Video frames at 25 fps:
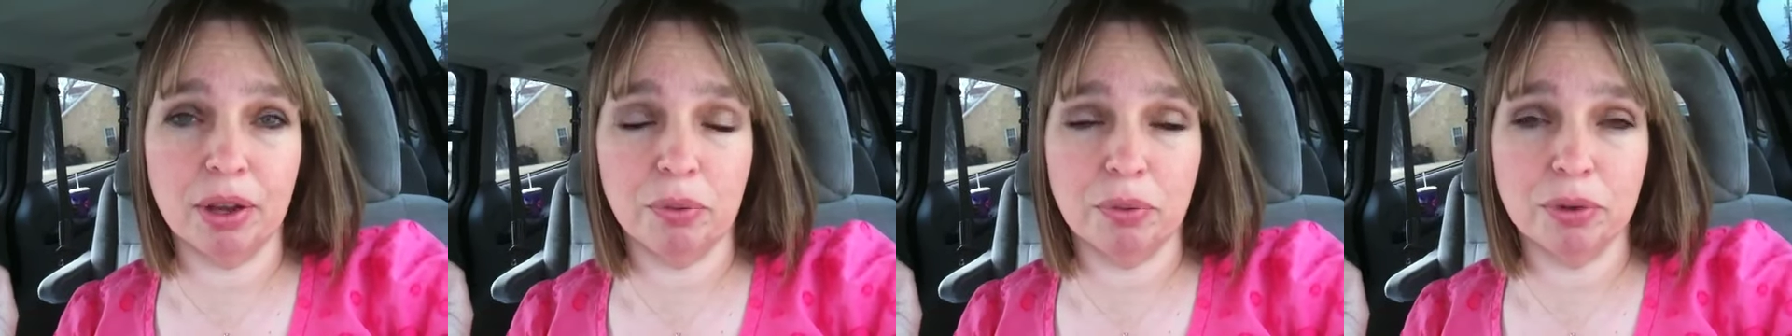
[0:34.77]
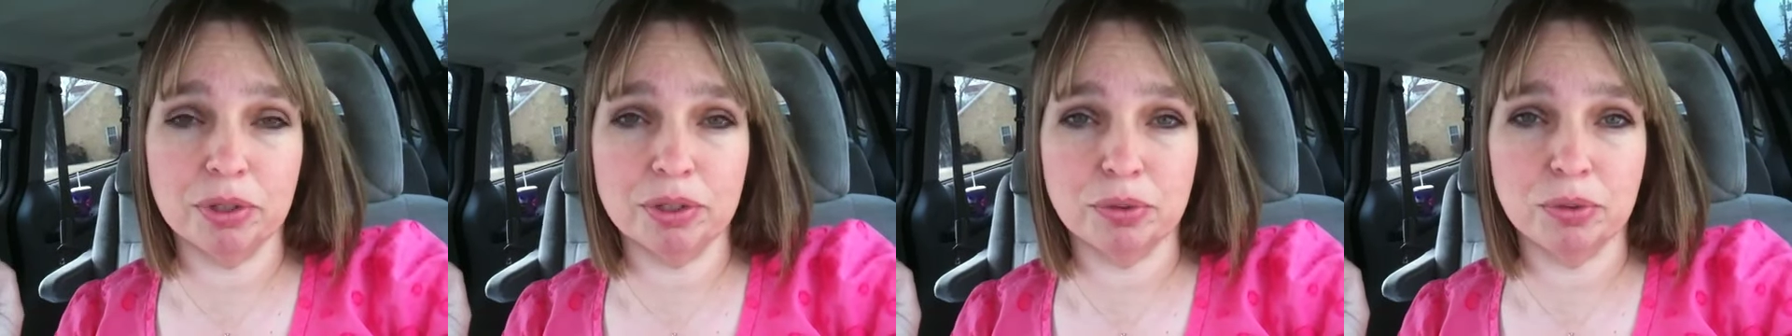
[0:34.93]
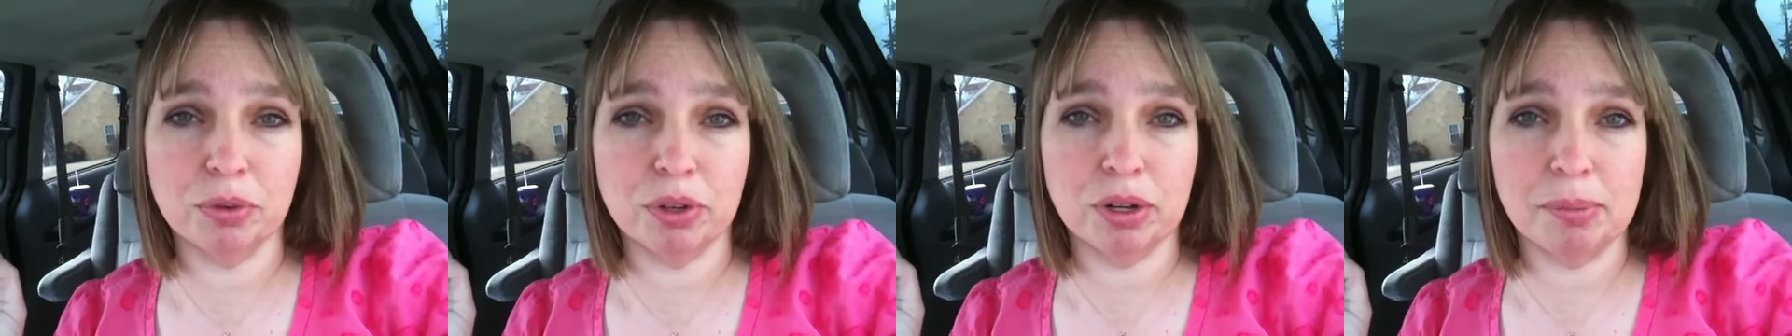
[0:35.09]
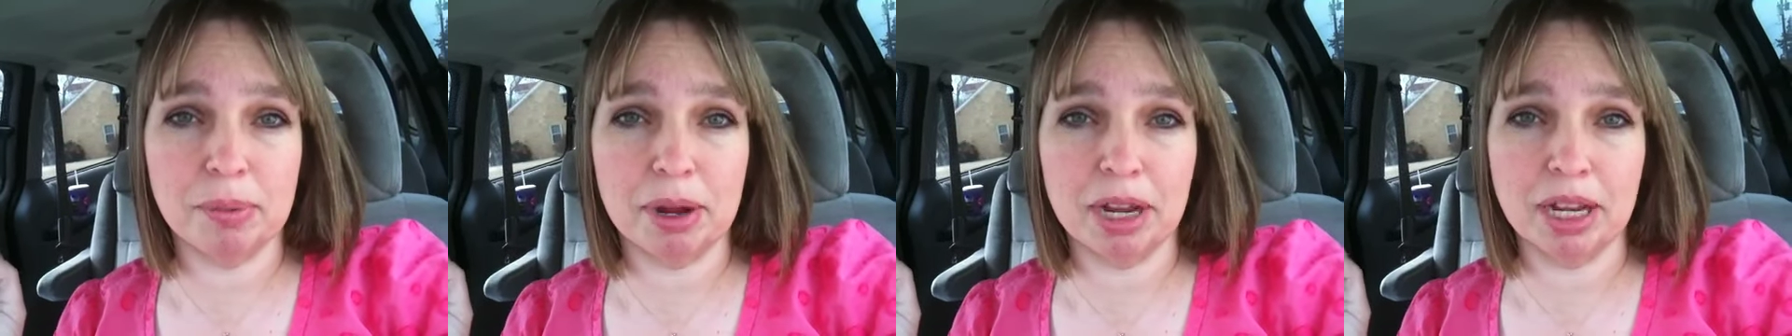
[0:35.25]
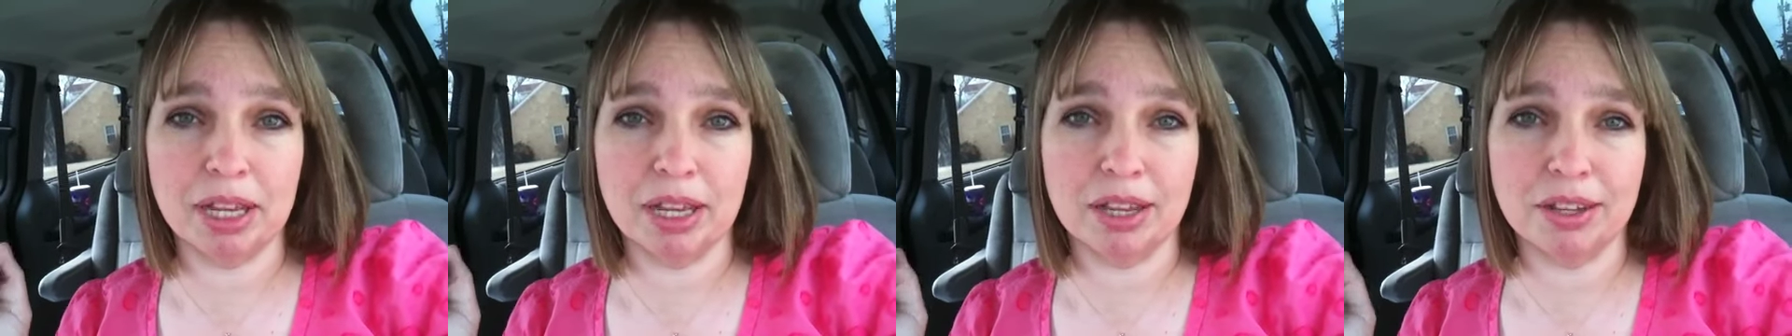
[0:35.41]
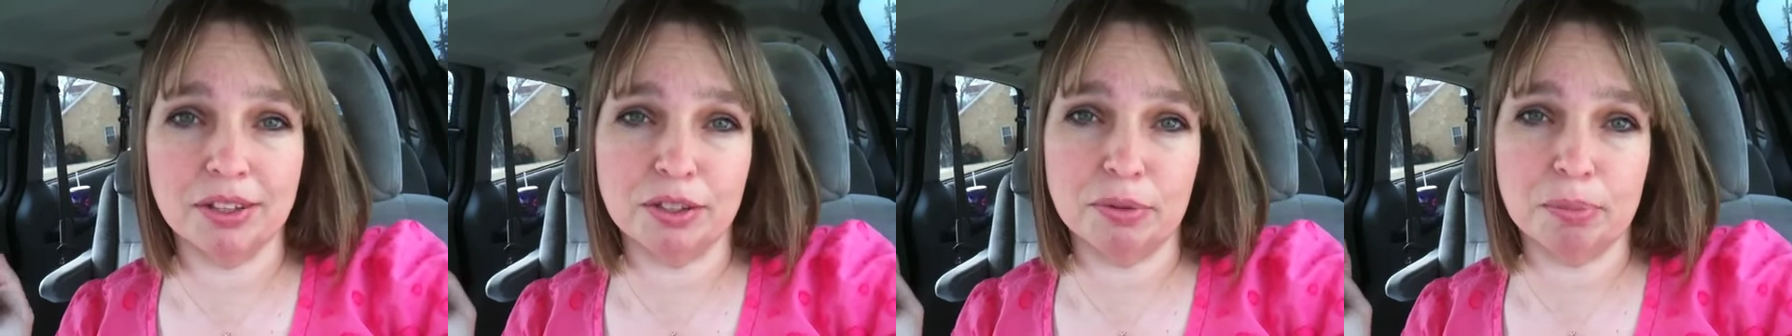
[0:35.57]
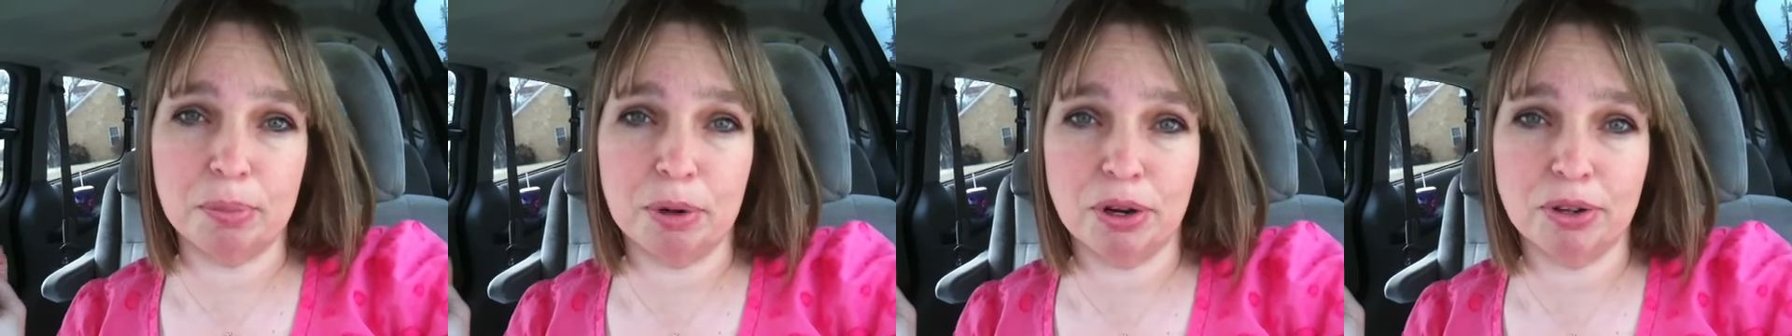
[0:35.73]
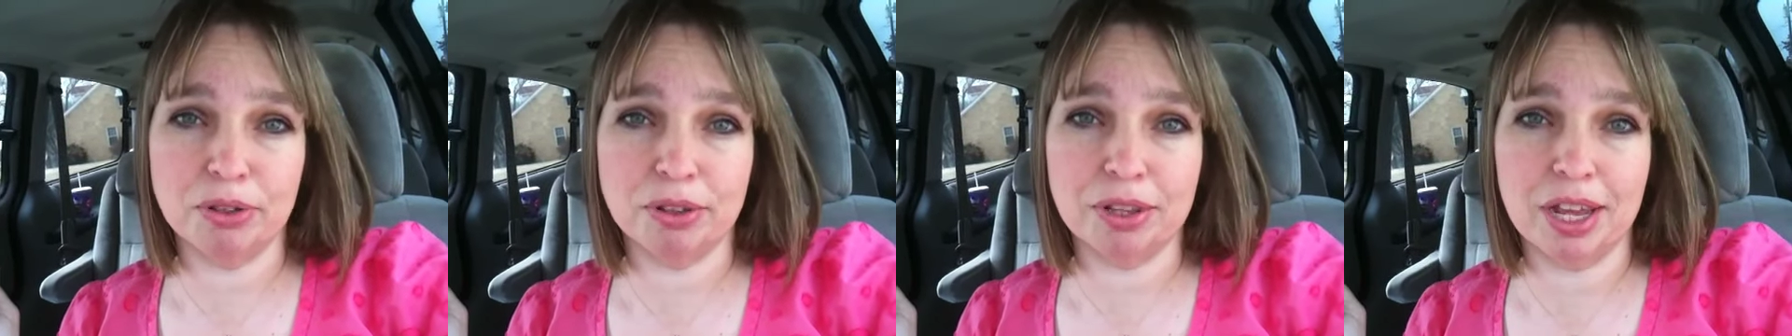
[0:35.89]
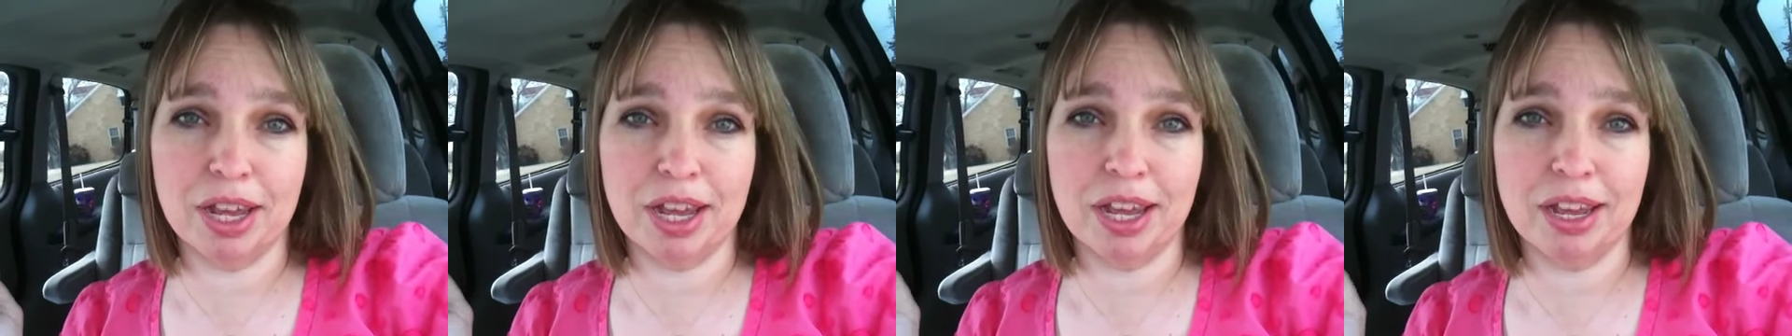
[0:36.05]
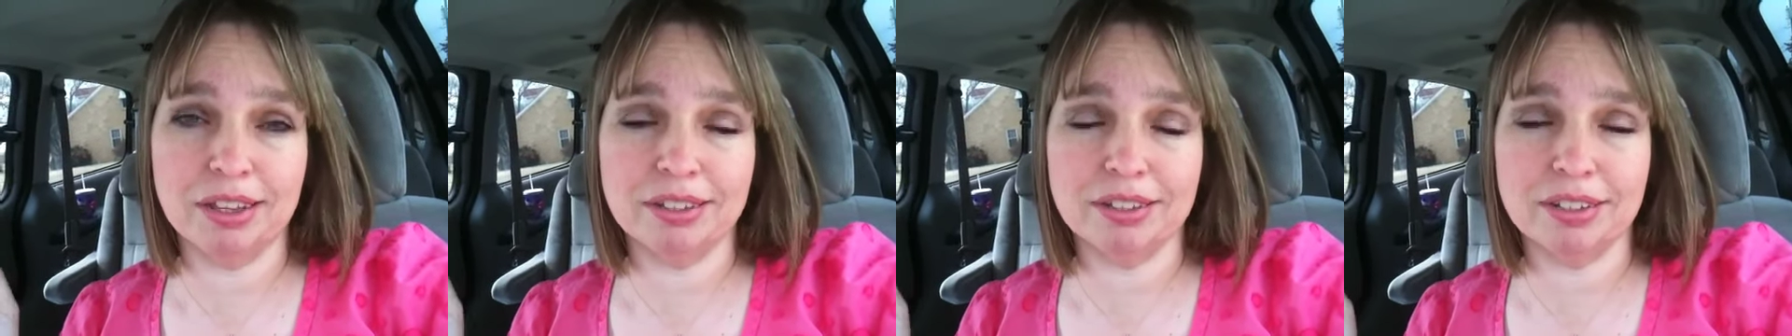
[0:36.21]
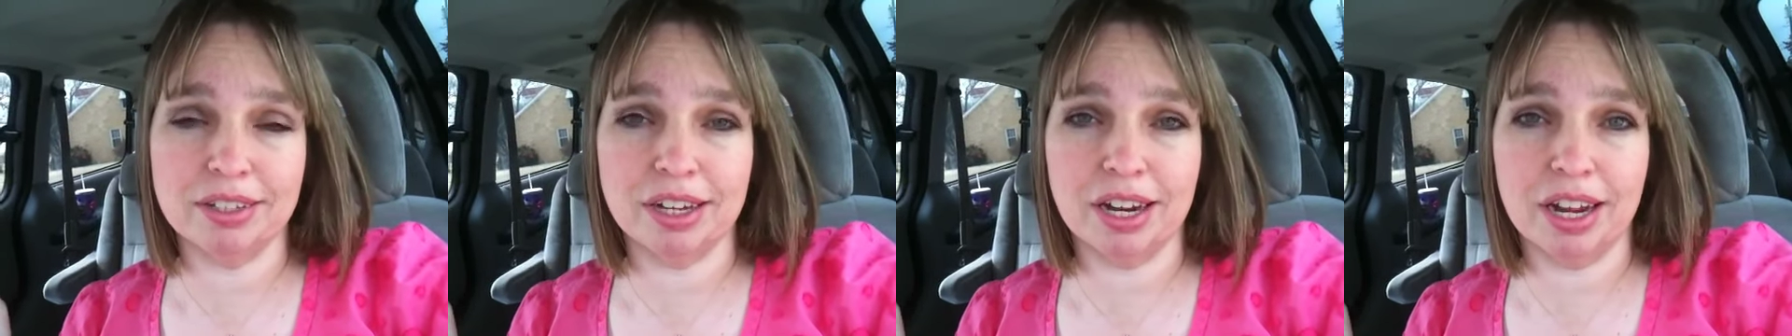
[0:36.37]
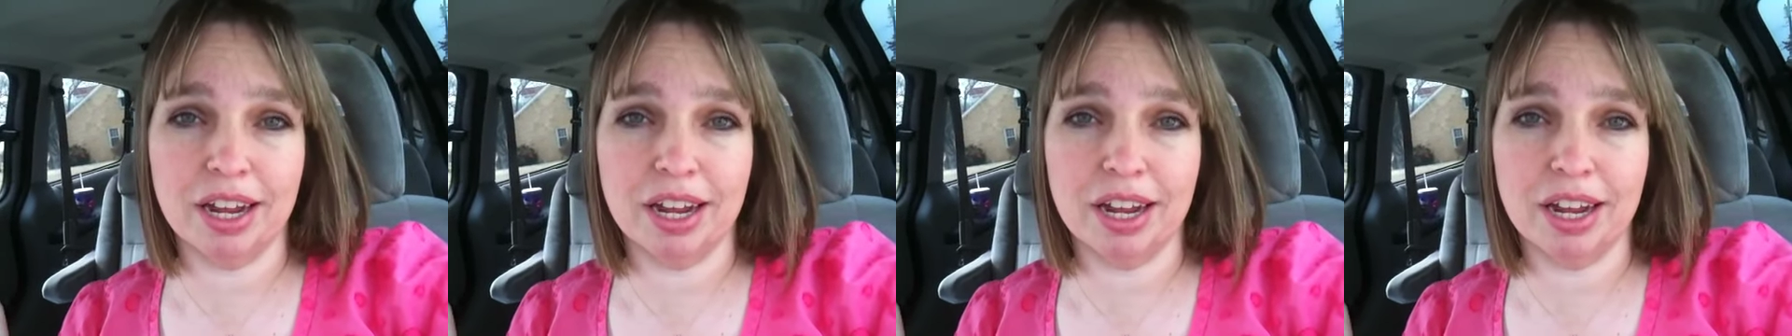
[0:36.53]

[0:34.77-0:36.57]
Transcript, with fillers: It was one of my kids' birthdays,